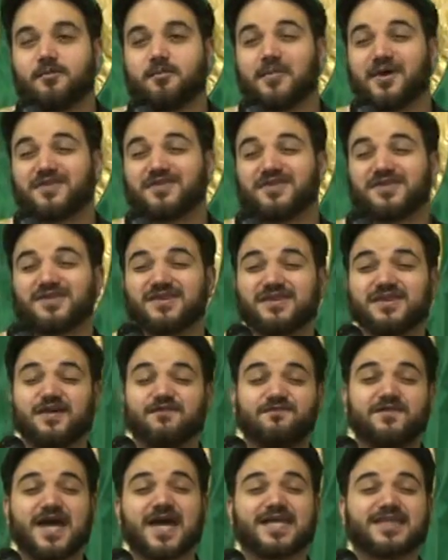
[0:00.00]
But
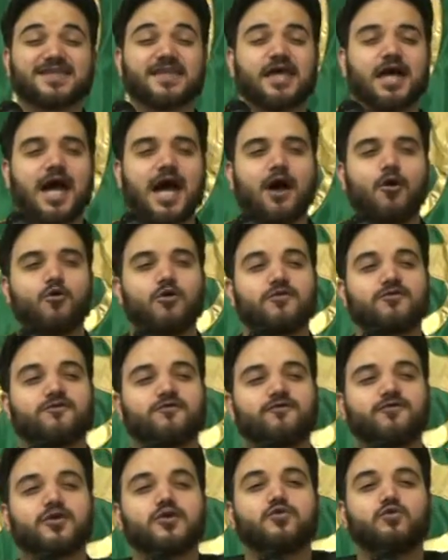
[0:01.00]
the fact that our
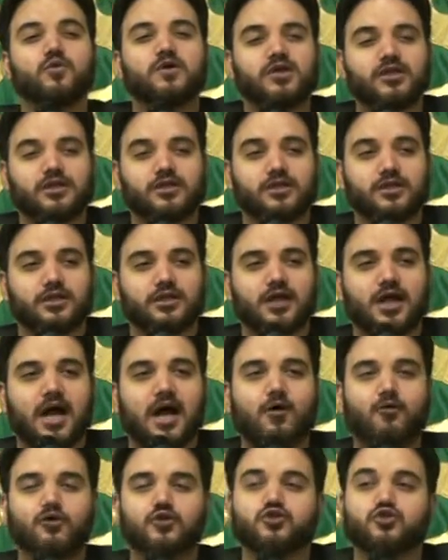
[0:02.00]
free will,
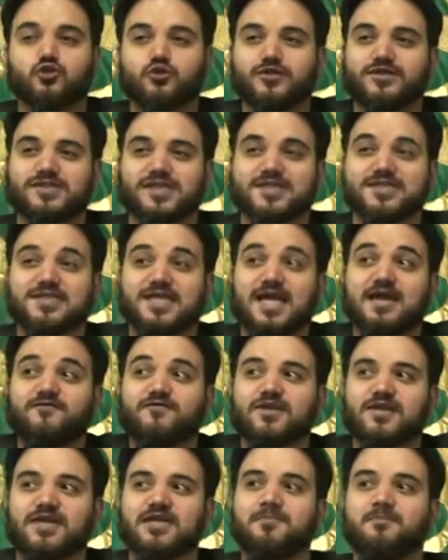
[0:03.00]
our choices
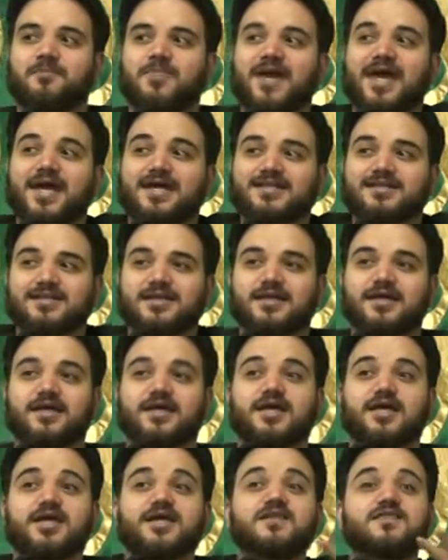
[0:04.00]
have an impact
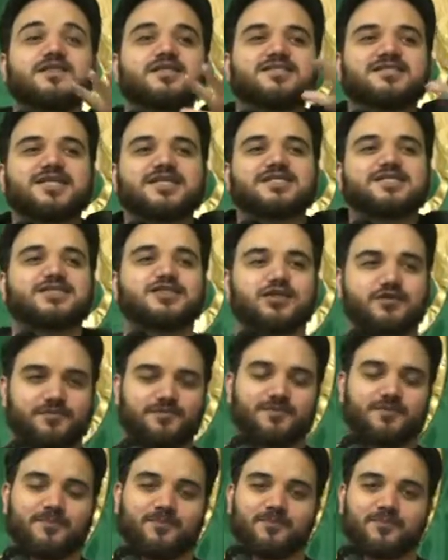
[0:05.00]
in the
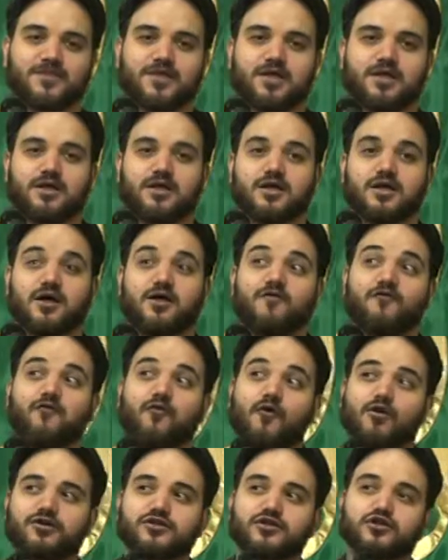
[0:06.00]
system
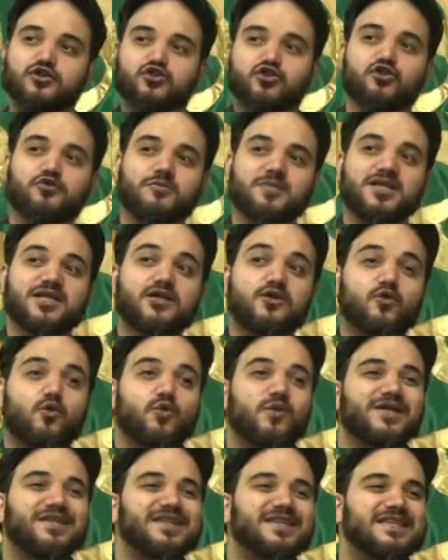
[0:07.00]
for determining
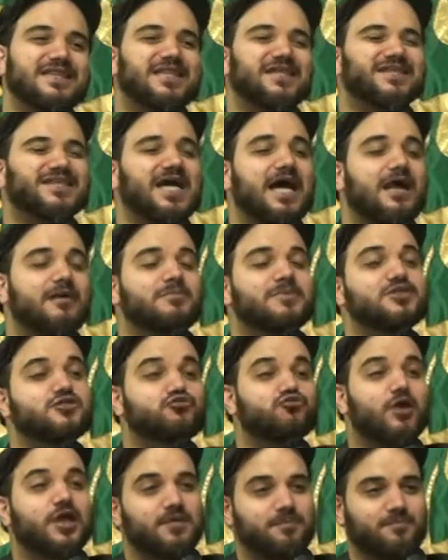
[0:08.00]
when the time is
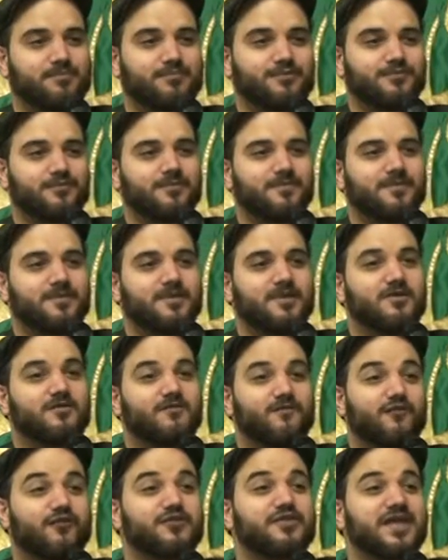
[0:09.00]
ripe
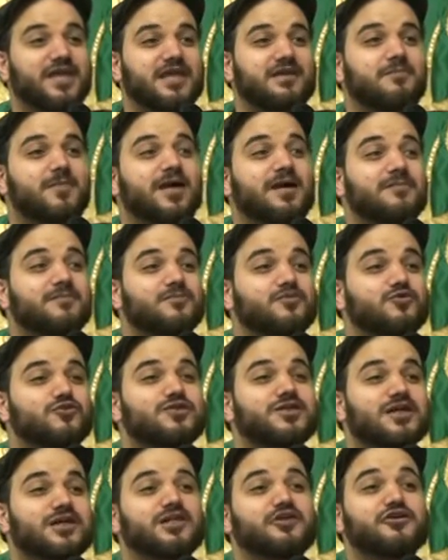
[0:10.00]
for the Imam to
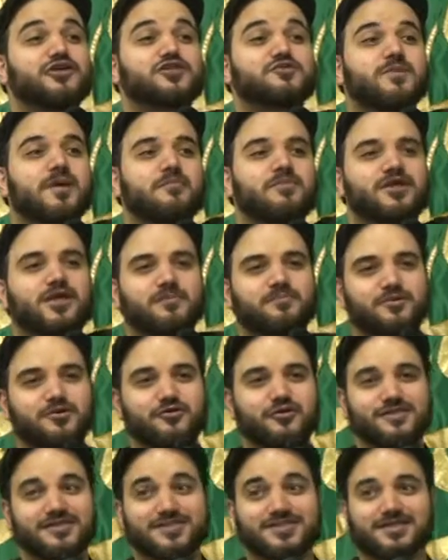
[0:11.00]
declare his public
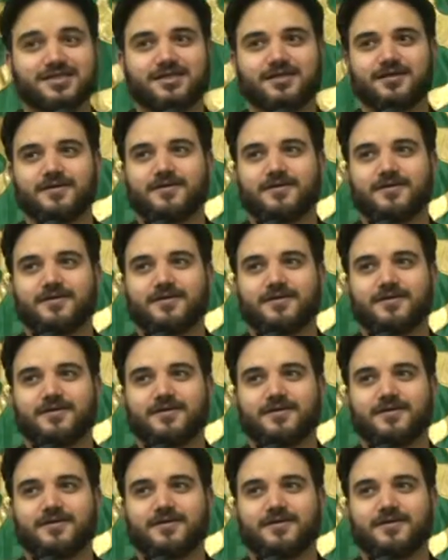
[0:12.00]
appearance